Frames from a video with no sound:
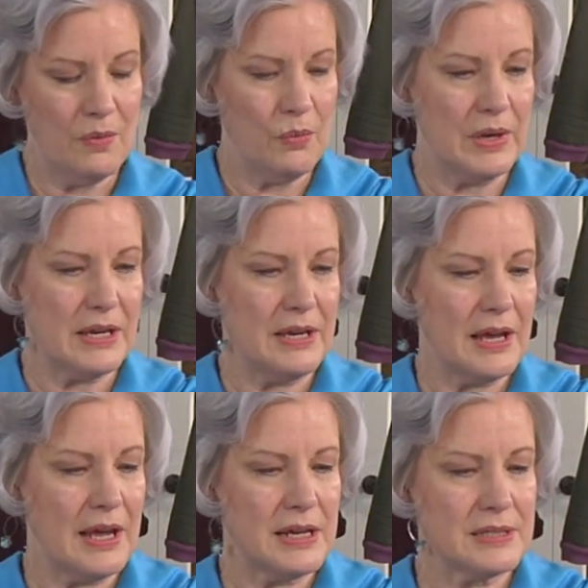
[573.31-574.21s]
what a
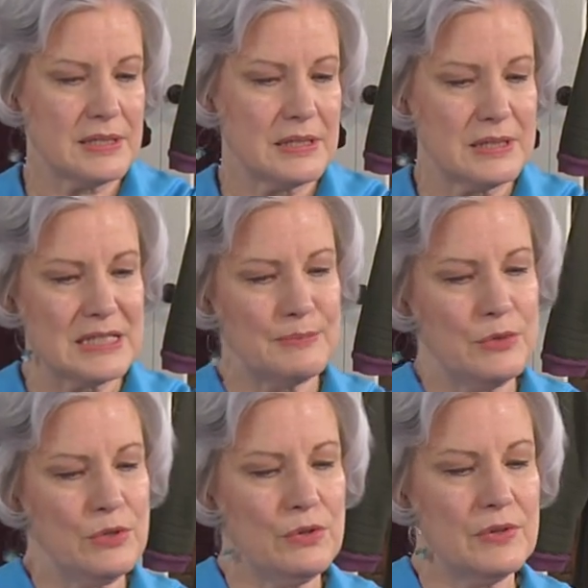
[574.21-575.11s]
nice
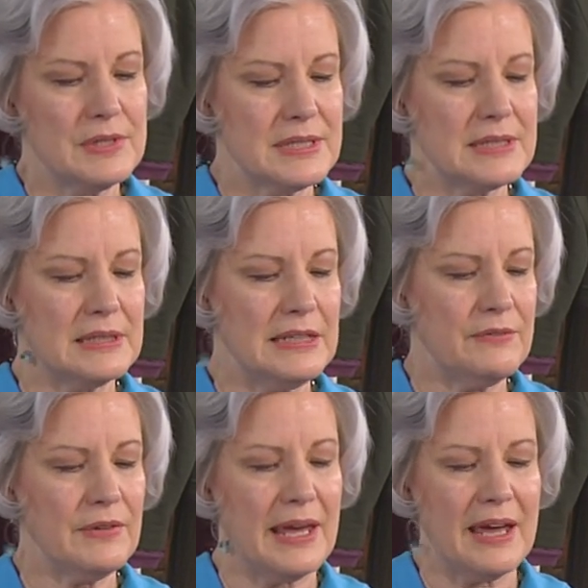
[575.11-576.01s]
smooth
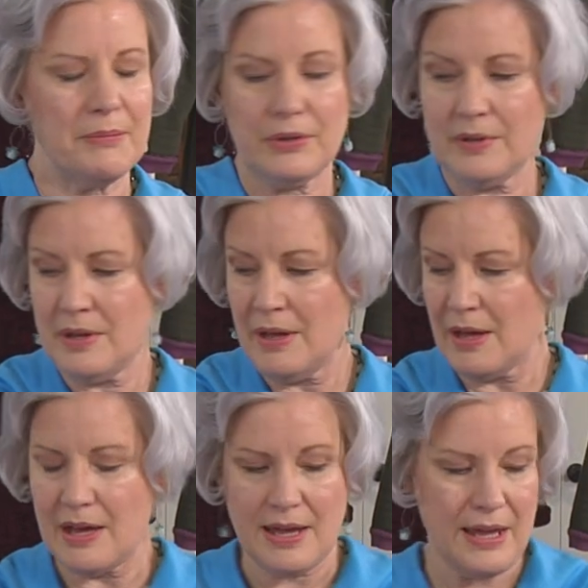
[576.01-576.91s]
sleeve cap
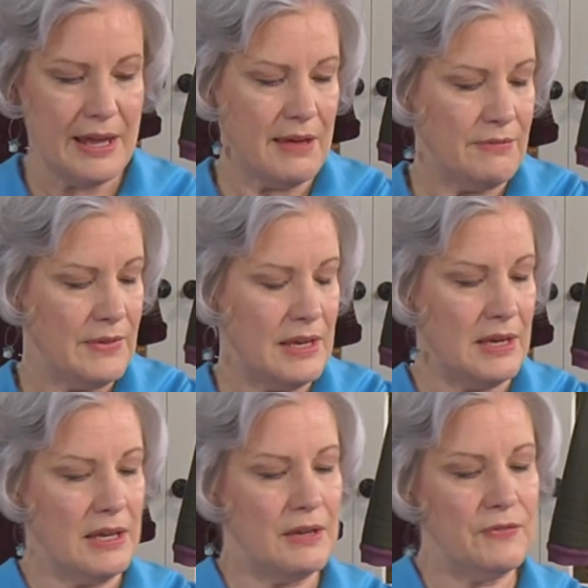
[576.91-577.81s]
I have.
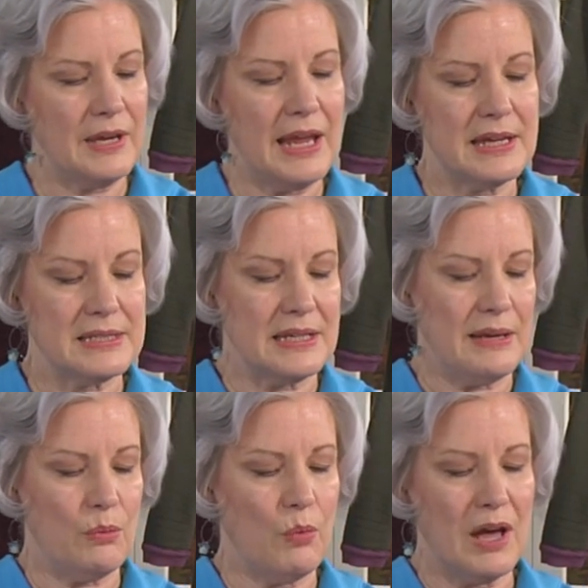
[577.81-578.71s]
And if it has
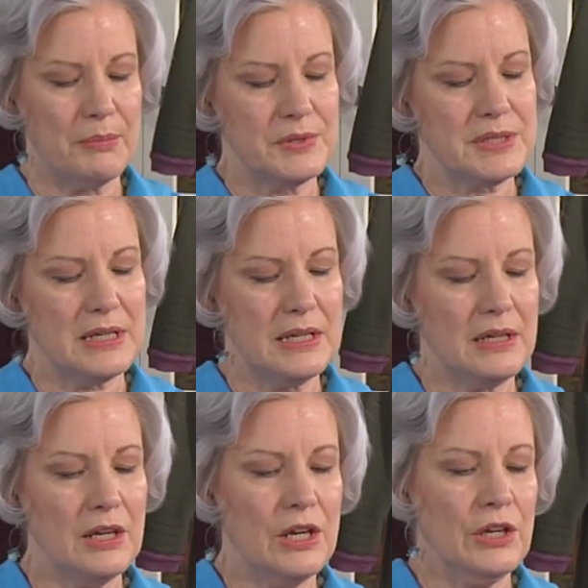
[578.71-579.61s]
any wobbles in it,
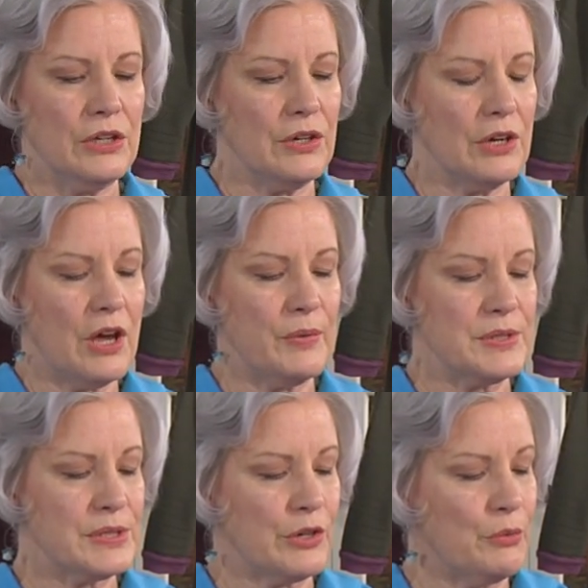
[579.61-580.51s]
you can
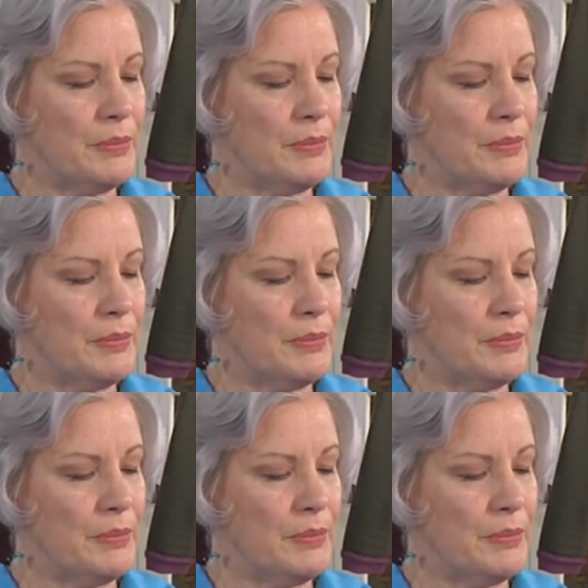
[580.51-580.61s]
always go